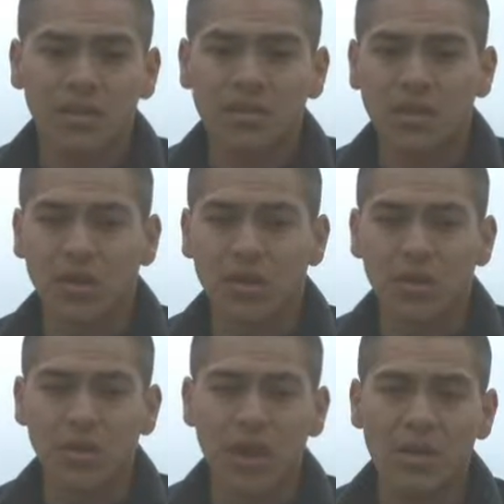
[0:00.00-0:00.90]
So
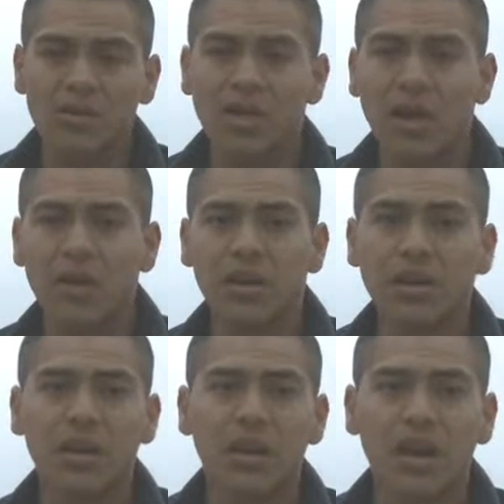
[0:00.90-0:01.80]
when I was down
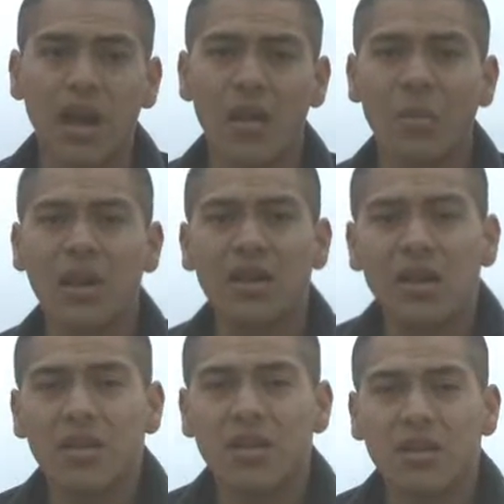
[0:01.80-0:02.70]
here, I met
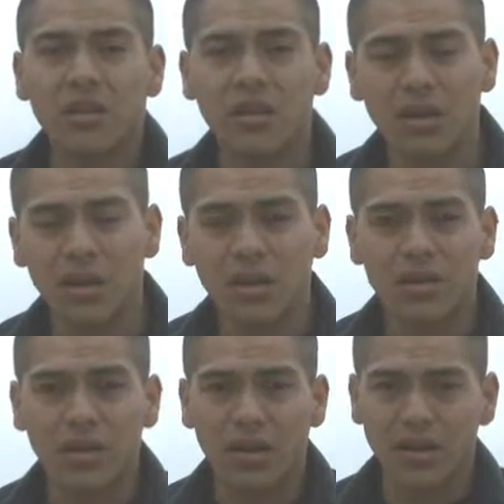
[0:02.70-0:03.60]
another
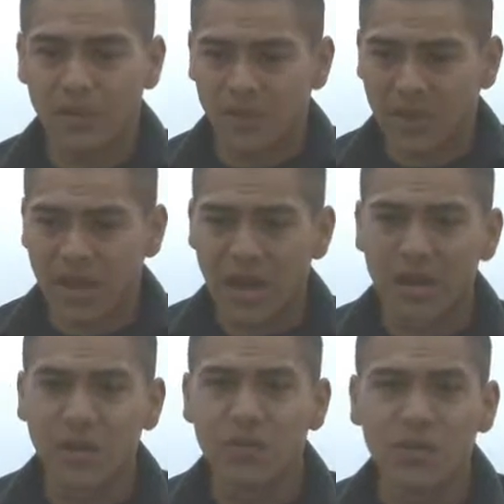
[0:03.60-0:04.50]

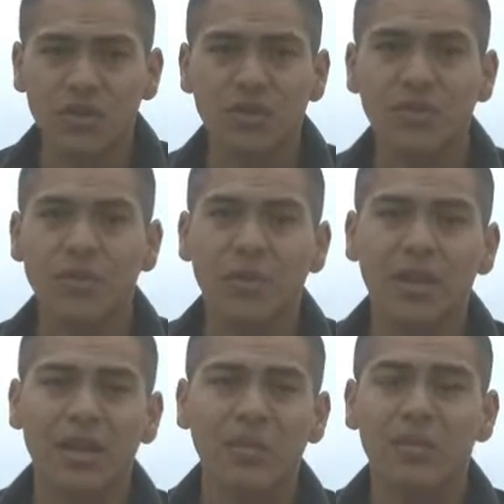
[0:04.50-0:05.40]
guy that was also from
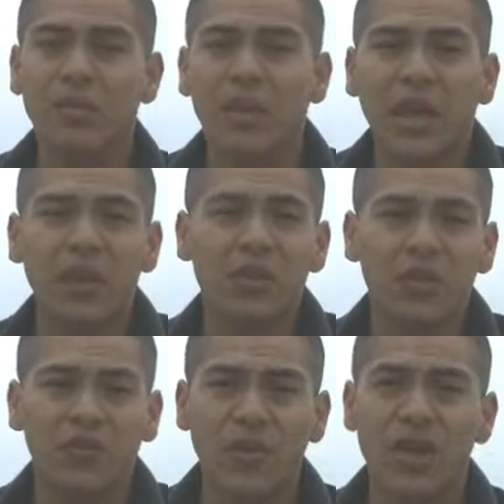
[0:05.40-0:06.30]
LA, and we became
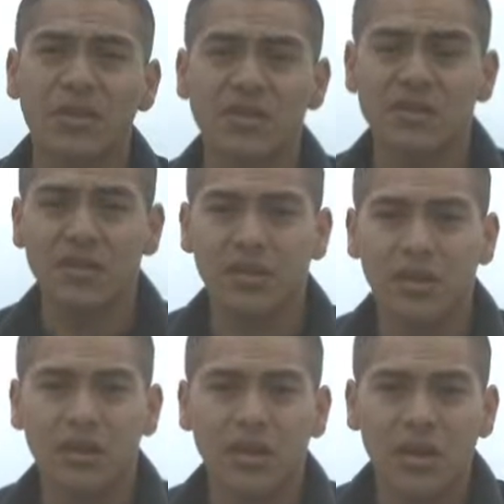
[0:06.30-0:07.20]
good friends.
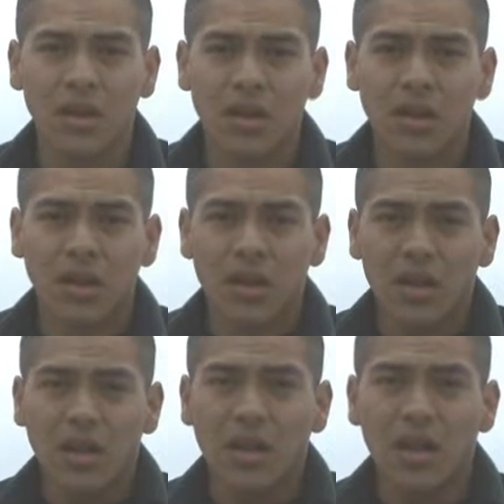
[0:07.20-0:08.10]

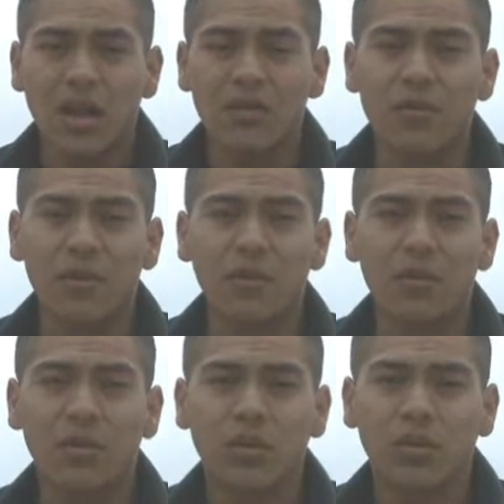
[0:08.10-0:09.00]
However,
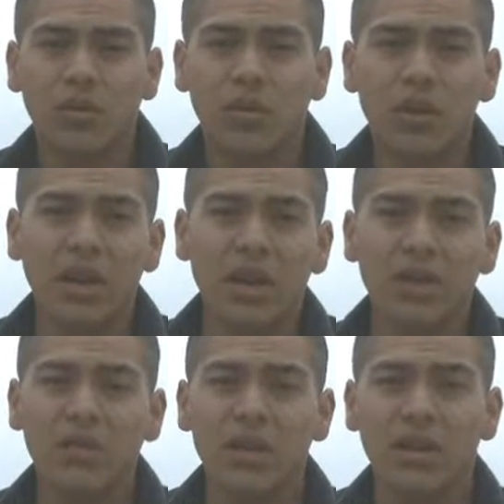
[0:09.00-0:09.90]
one
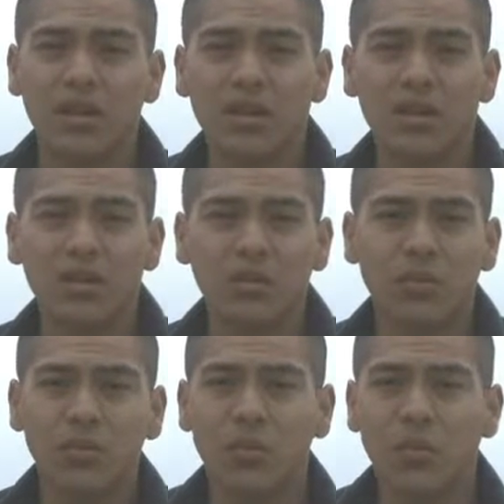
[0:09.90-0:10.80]
day when
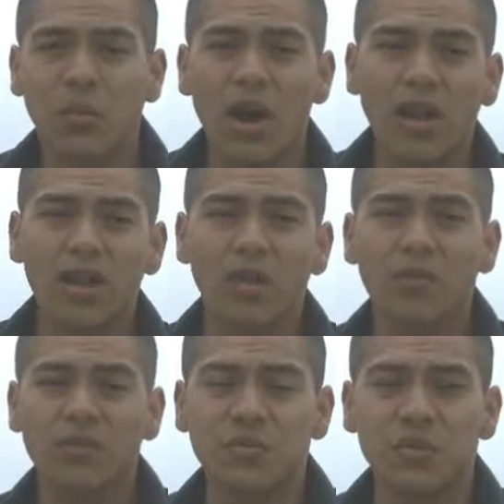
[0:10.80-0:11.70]
we were walking
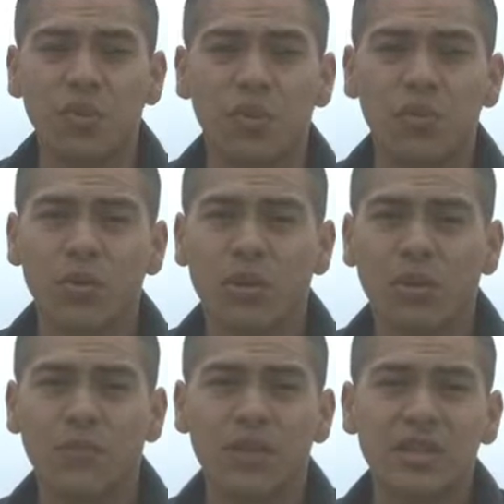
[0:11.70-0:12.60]
home from school, we were
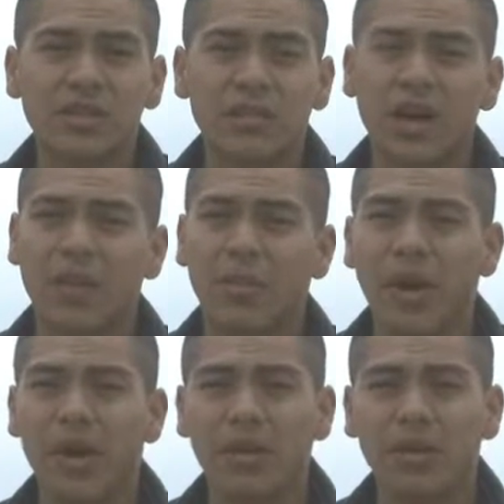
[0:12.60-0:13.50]
confronted by
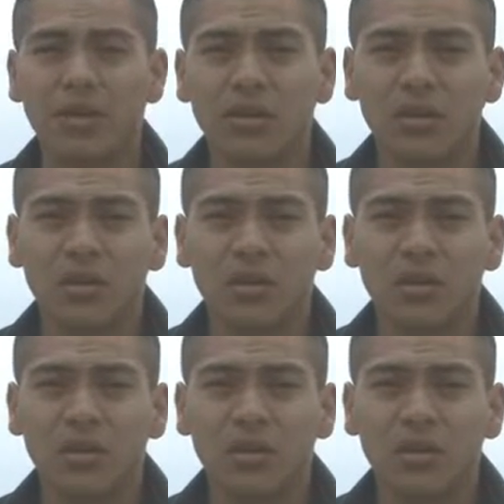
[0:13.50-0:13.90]
about